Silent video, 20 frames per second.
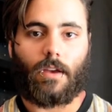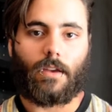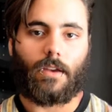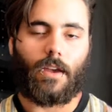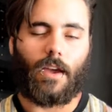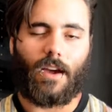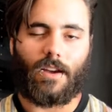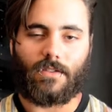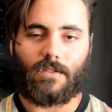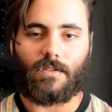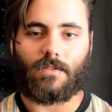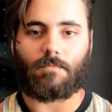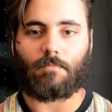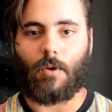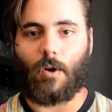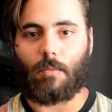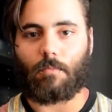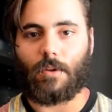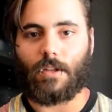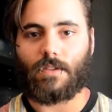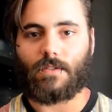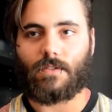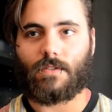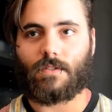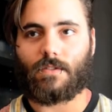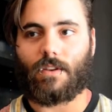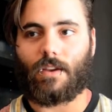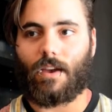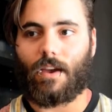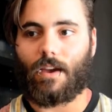He has his
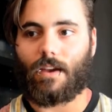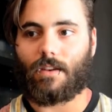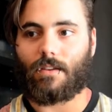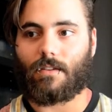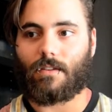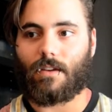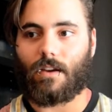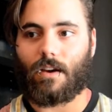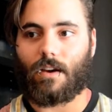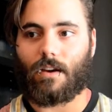moments, and